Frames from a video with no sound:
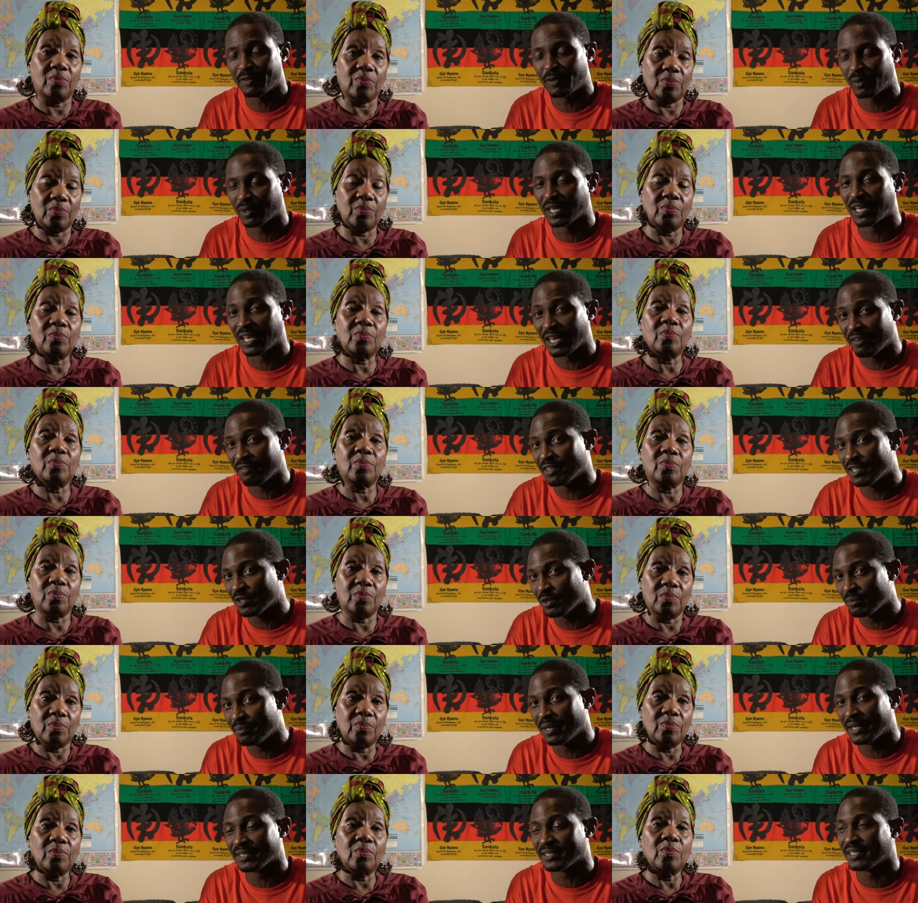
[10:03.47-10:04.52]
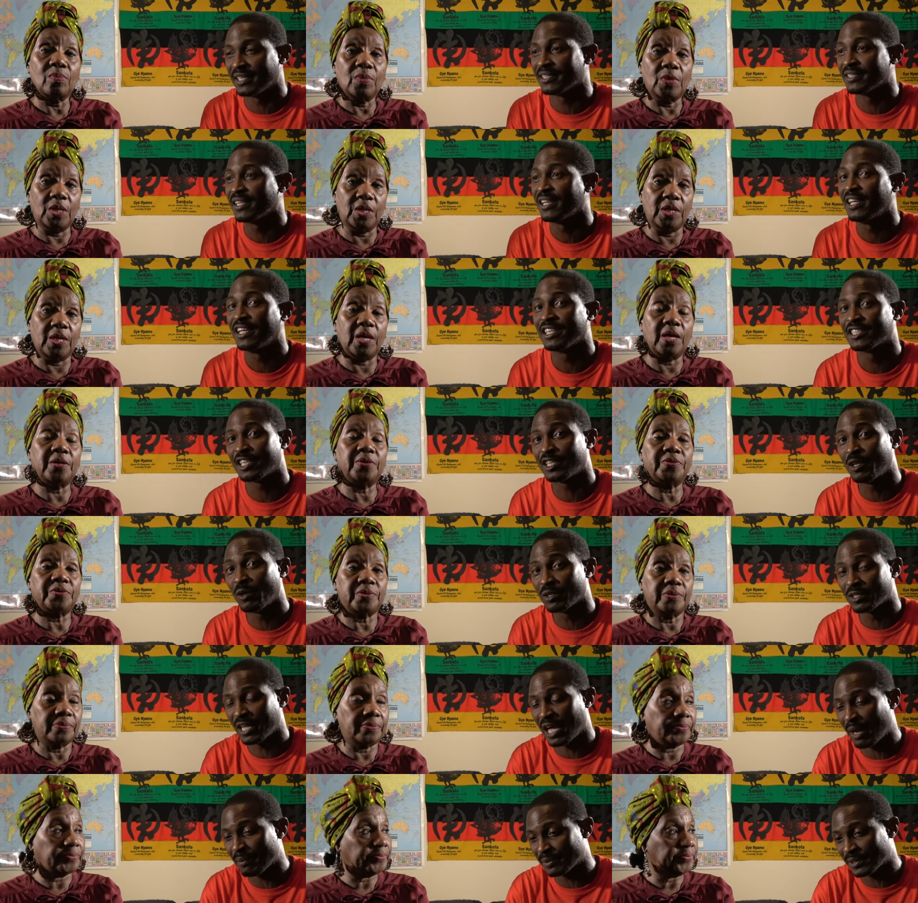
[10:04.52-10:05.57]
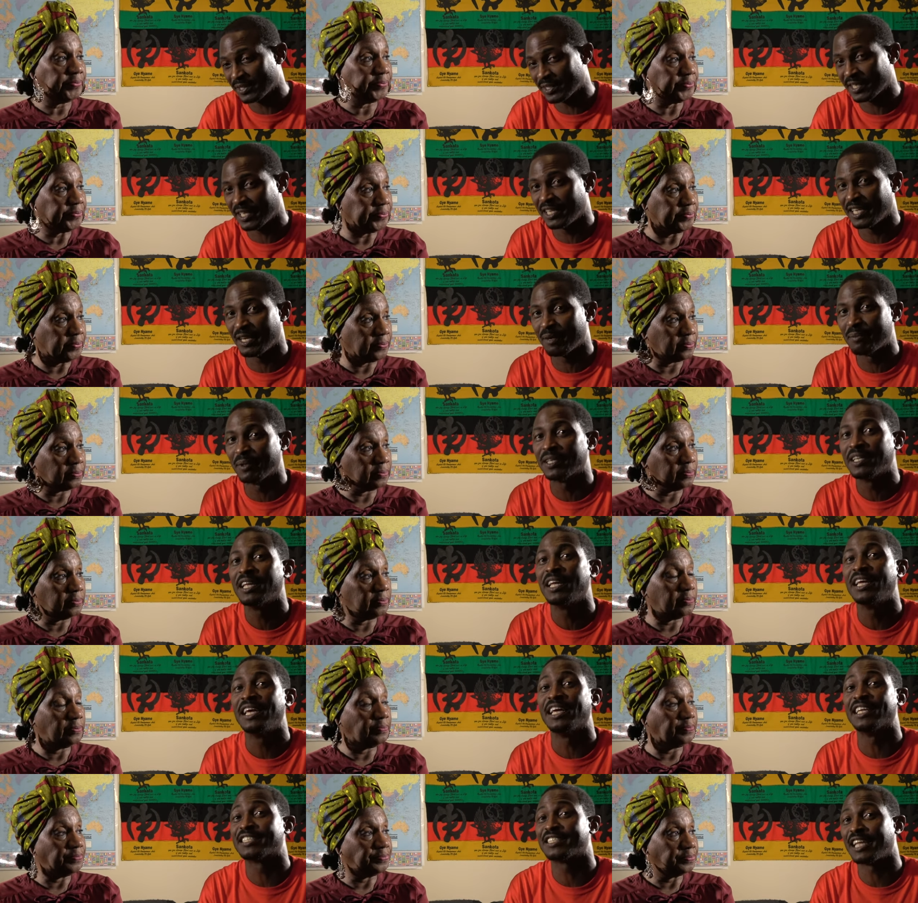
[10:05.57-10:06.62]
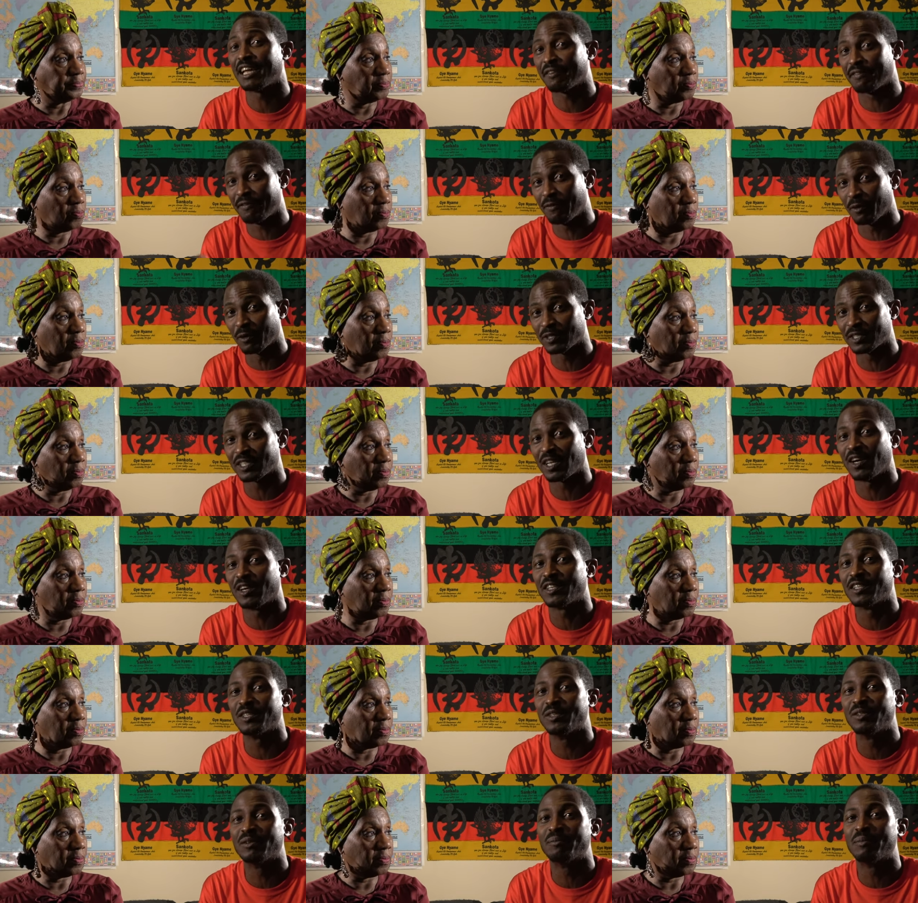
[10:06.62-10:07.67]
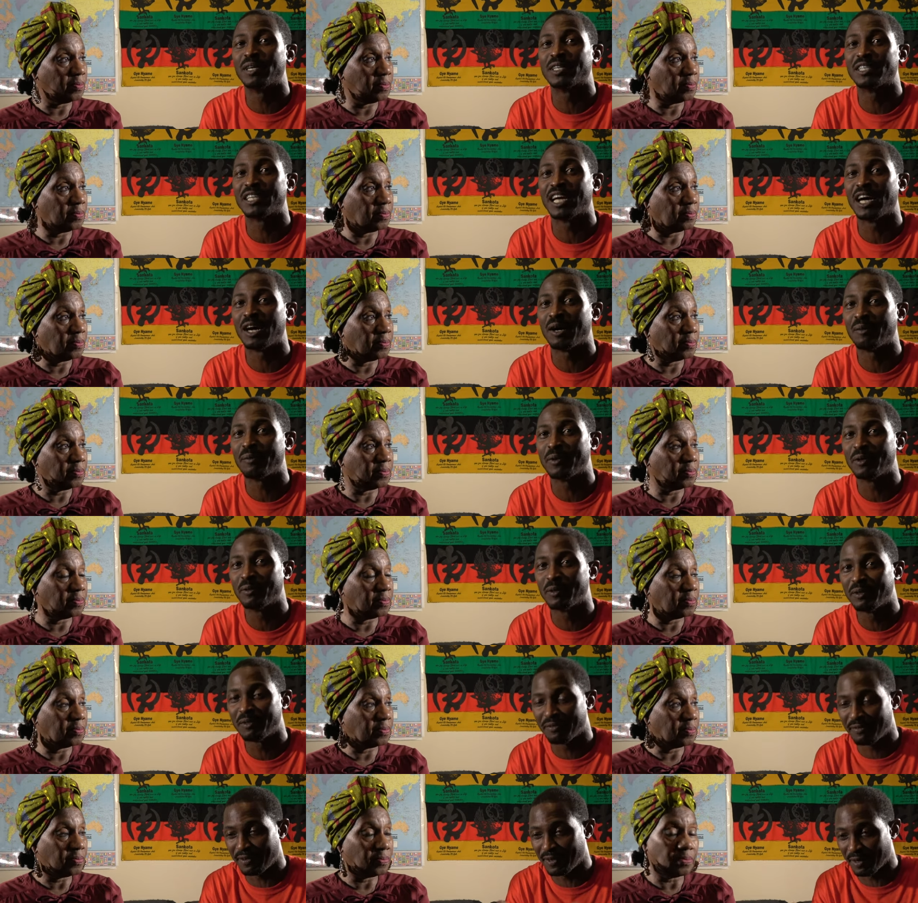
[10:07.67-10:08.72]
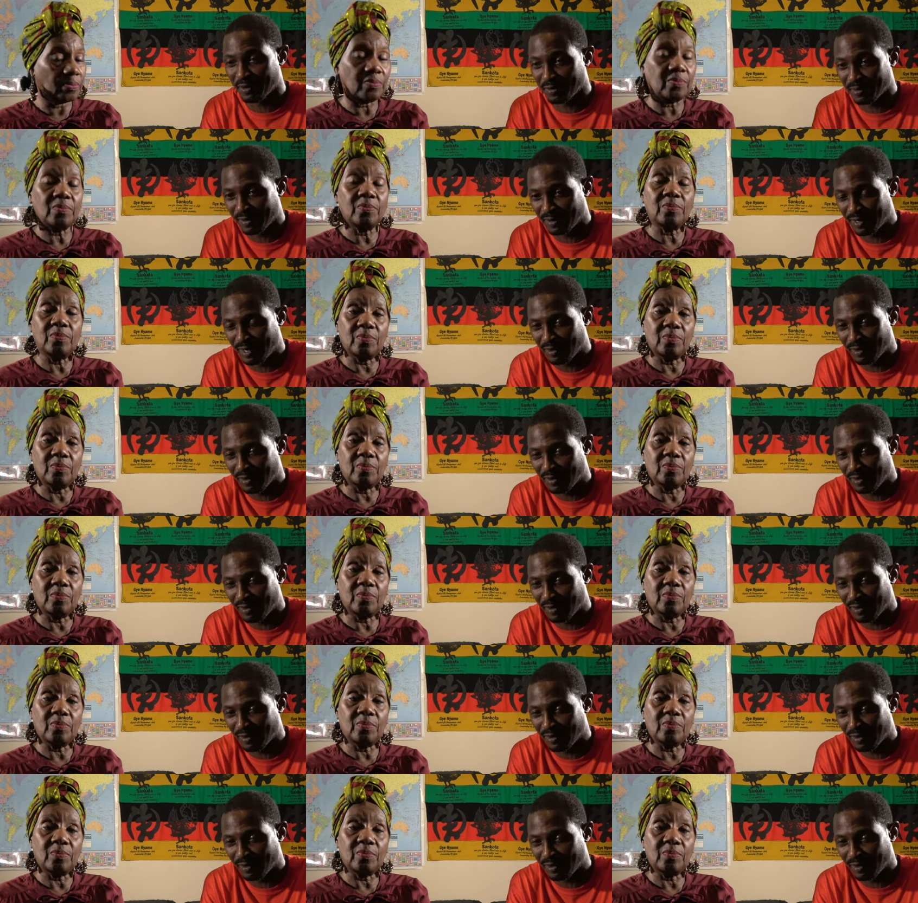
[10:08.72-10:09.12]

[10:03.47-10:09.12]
Speaker 1: if you want to live and do business. Yes. So those options are there, but it's not forced on you. But uh, we wouldn't feel